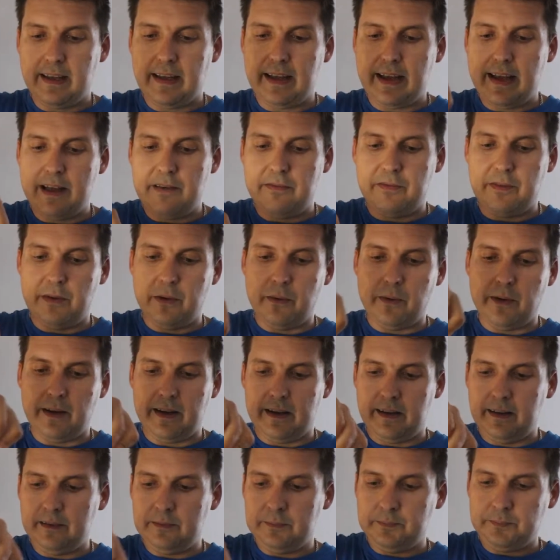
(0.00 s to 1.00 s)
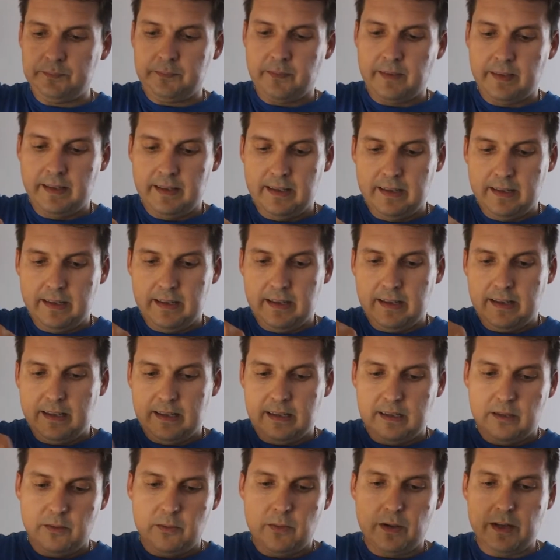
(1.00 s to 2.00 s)
everywhere.
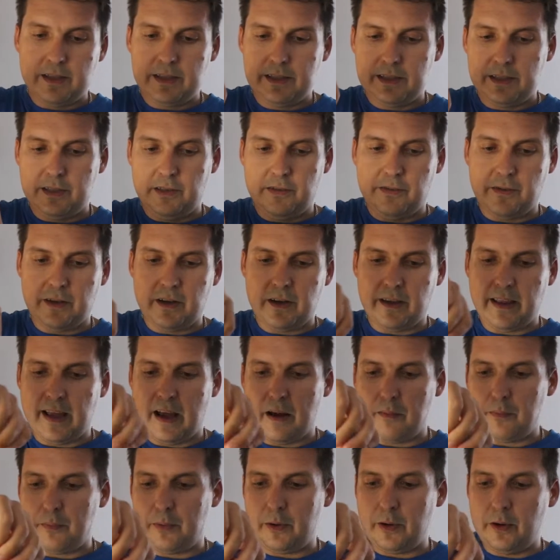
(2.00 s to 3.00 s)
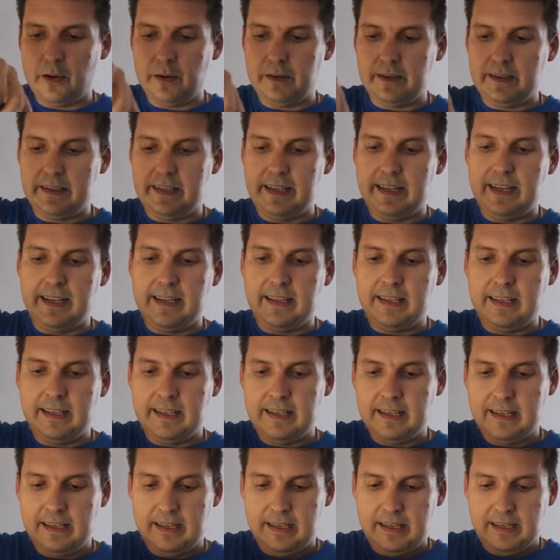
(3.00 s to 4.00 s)
Once you've got that protein
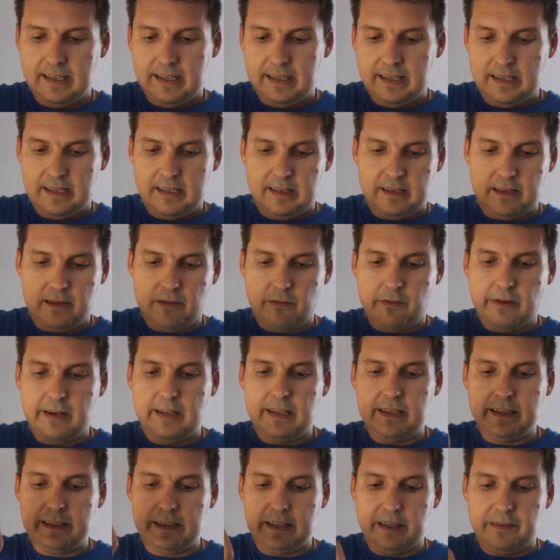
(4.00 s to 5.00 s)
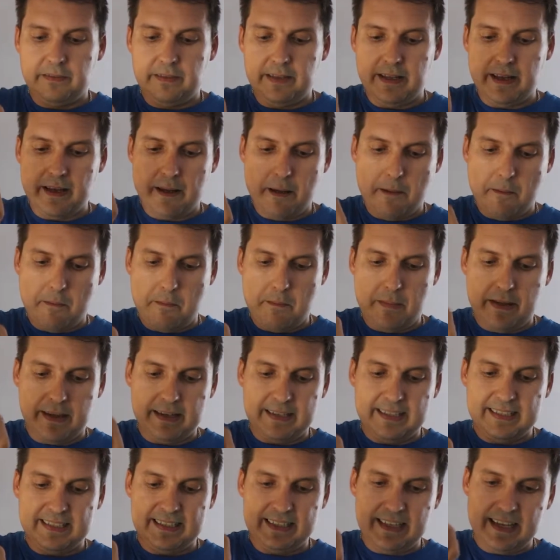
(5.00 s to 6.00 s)
relatively
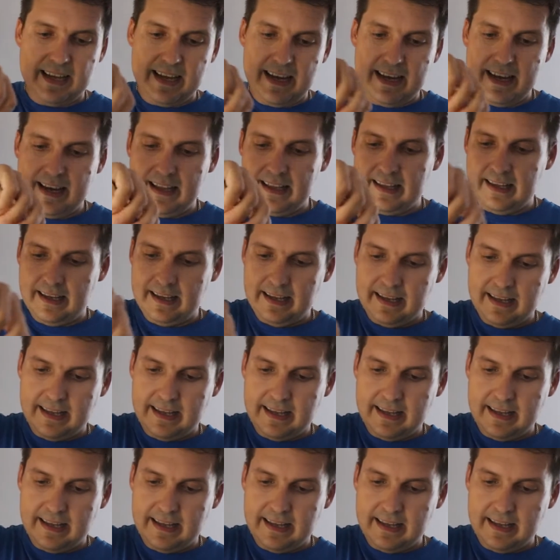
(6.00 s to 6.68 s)
mixed in,